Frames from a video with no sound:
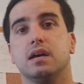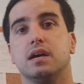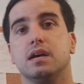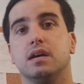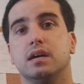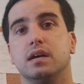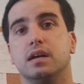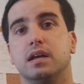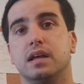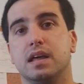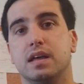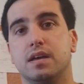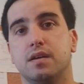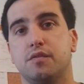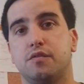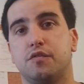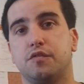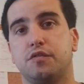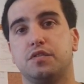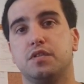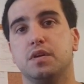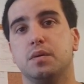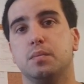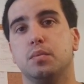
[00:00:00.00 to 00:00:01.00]

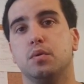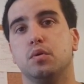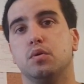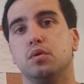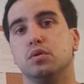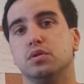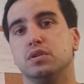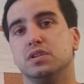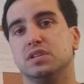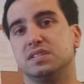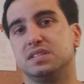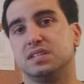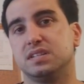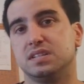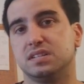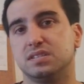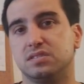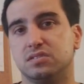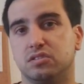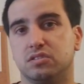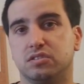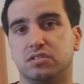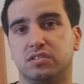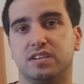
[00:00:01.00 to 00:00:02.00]
if the ball is in a
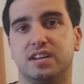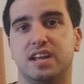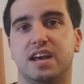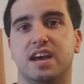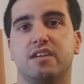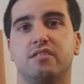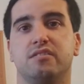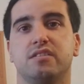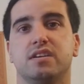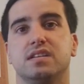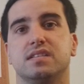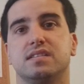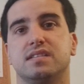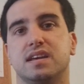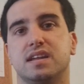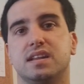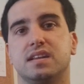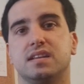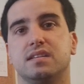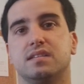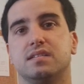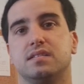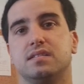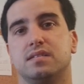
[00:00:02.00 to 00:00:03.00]
certain area,
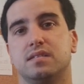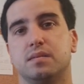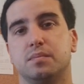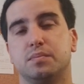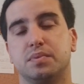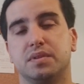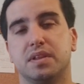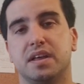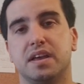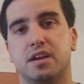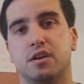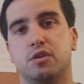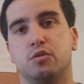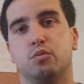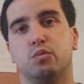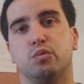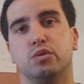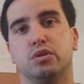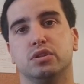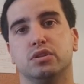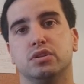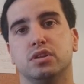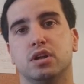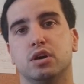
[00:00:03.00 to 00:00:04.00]
then the player
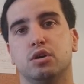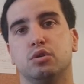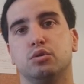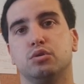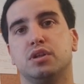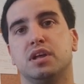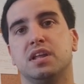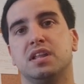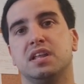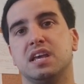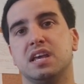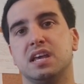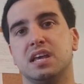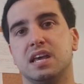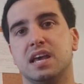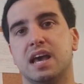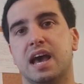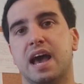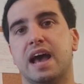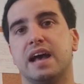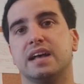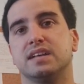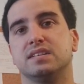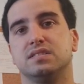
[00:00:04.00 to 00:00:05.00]
will know that he
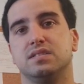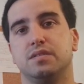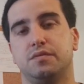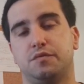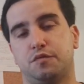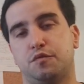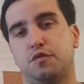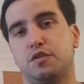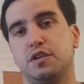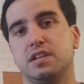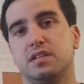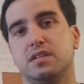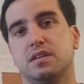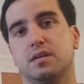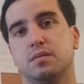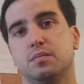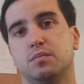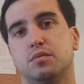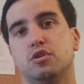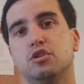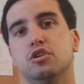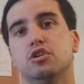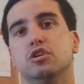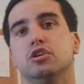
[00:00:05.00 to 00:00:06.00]
has the freedom